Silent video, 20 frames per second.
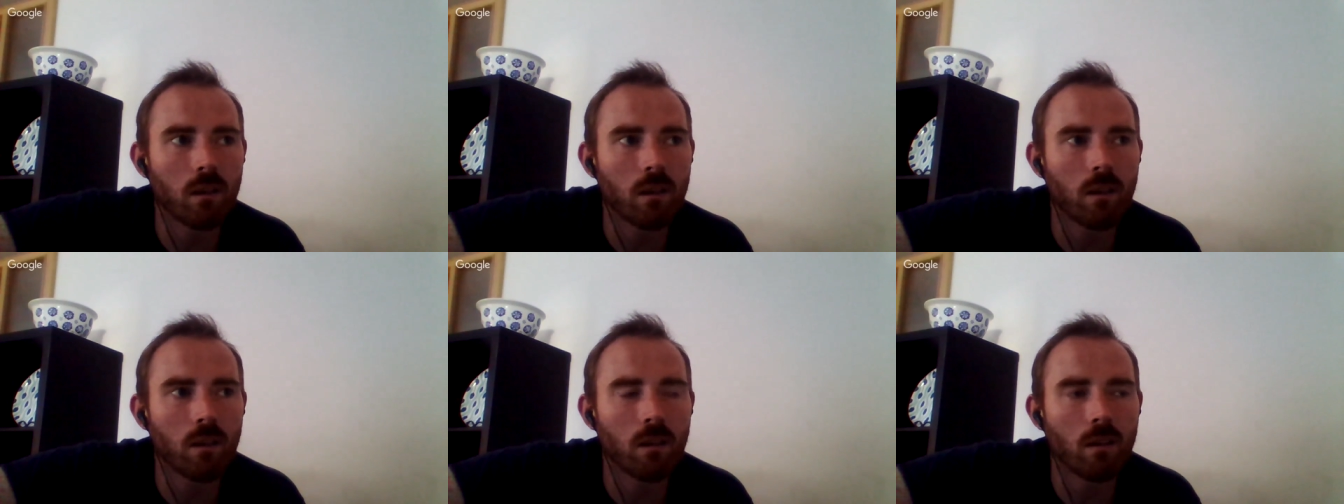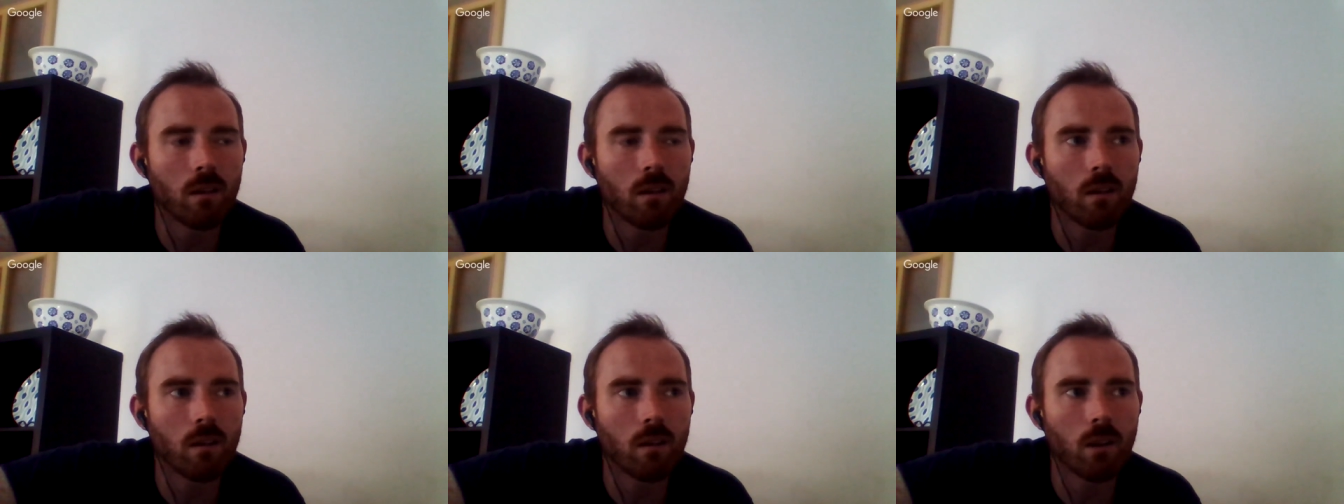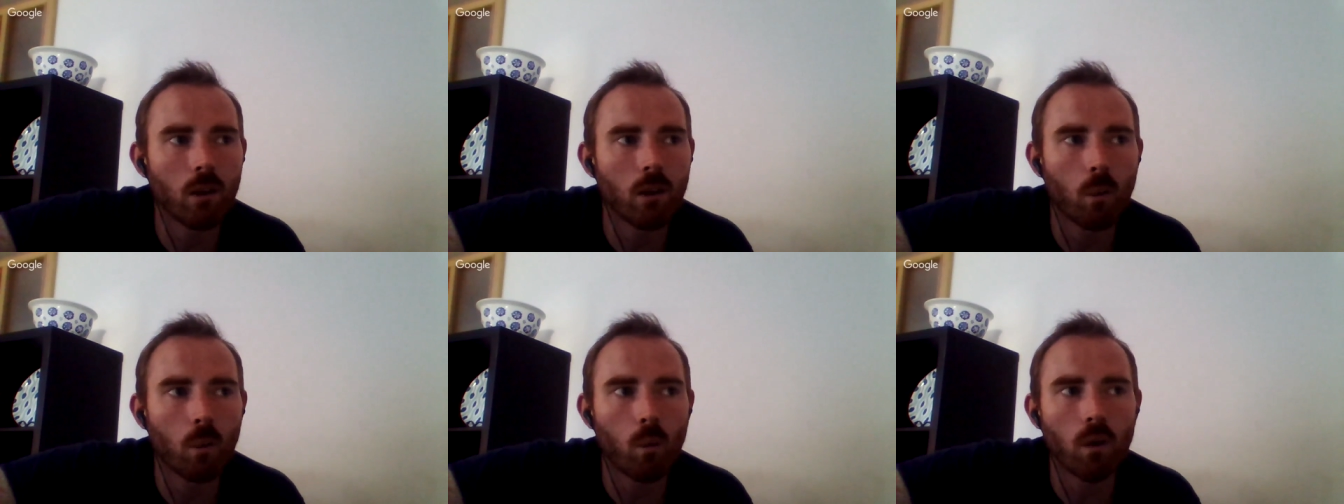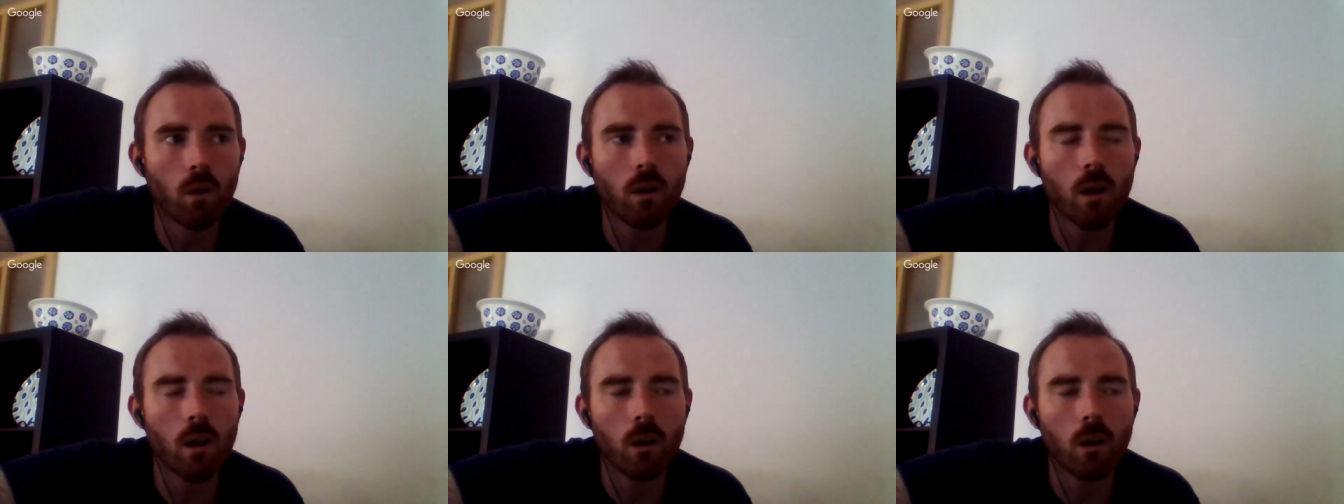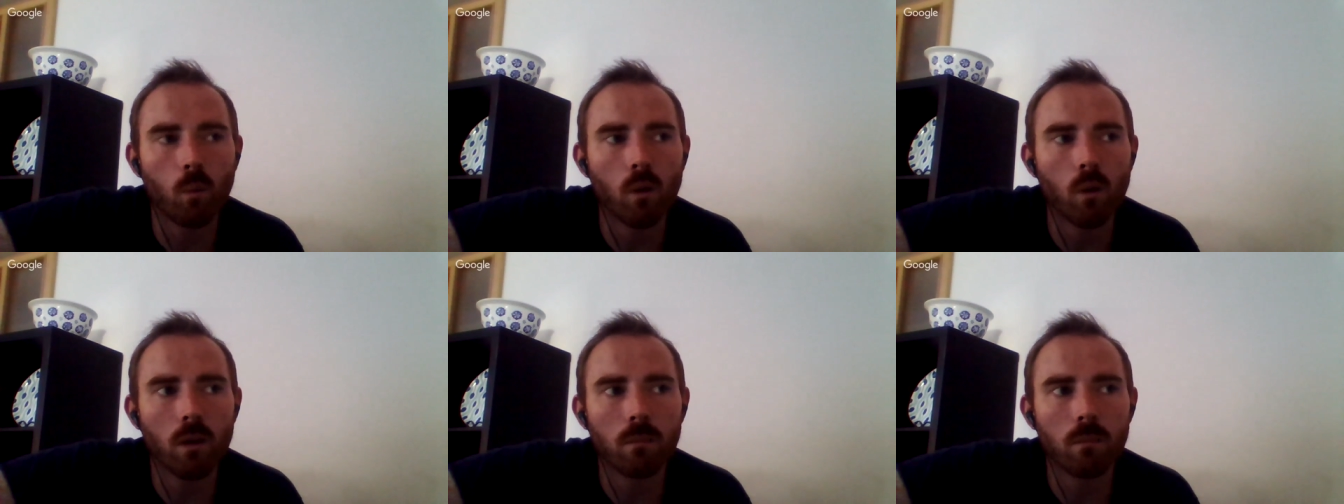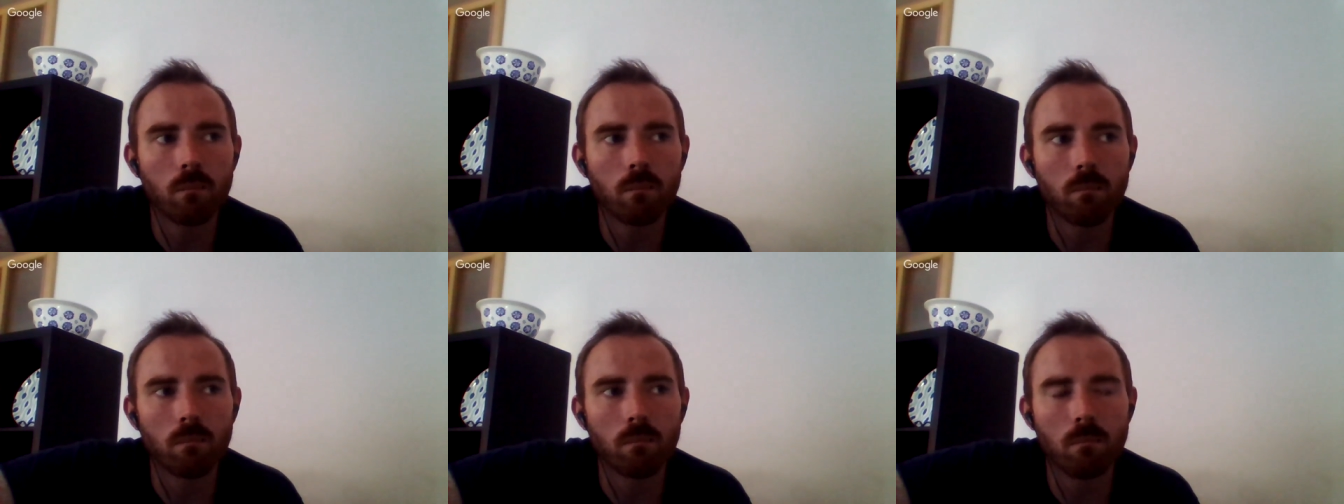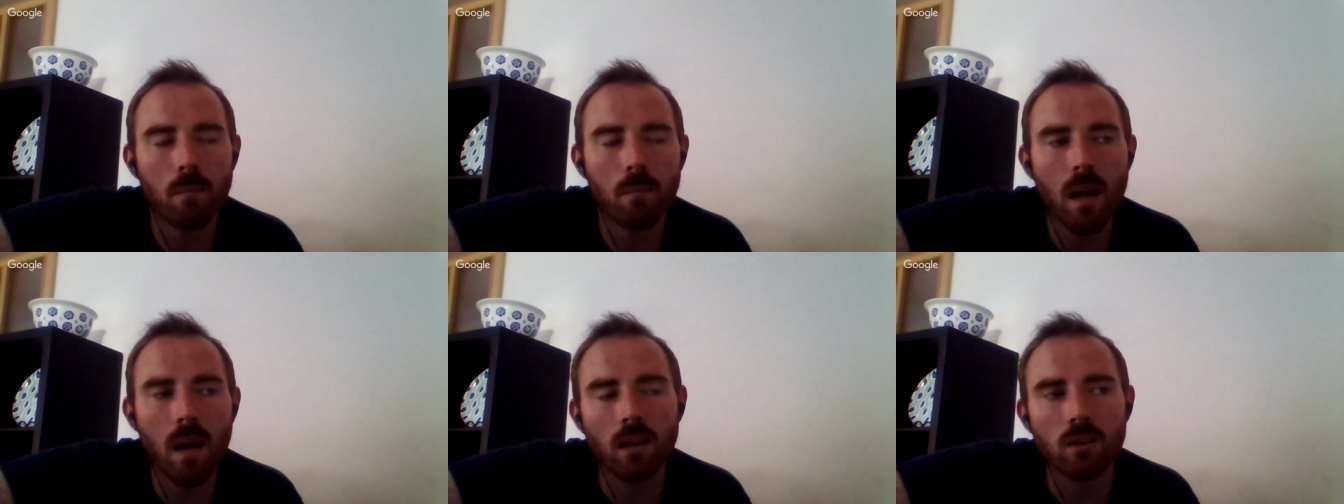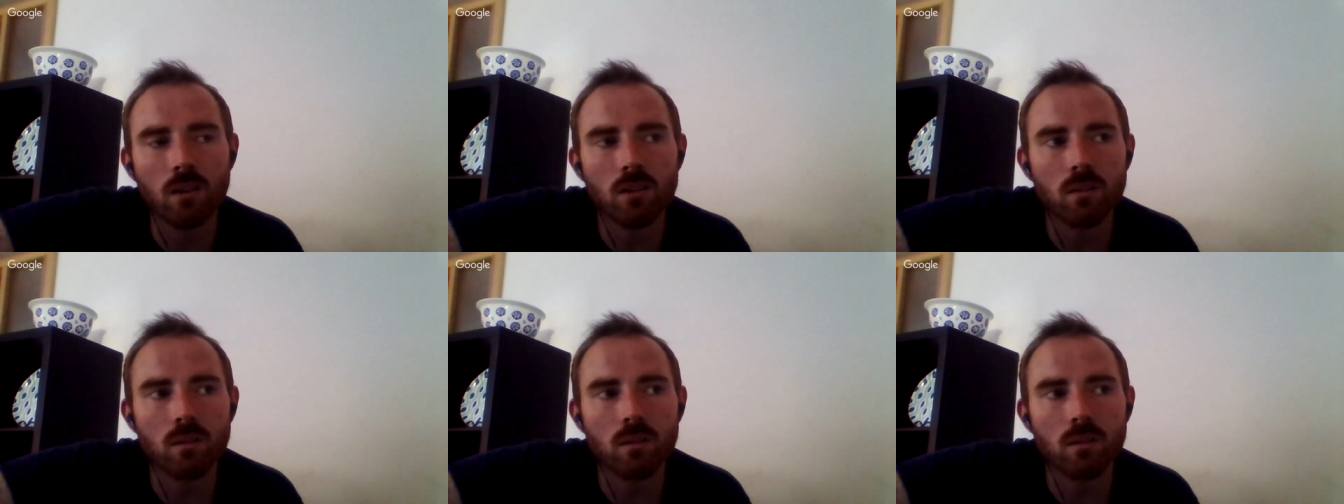in a one-on-one match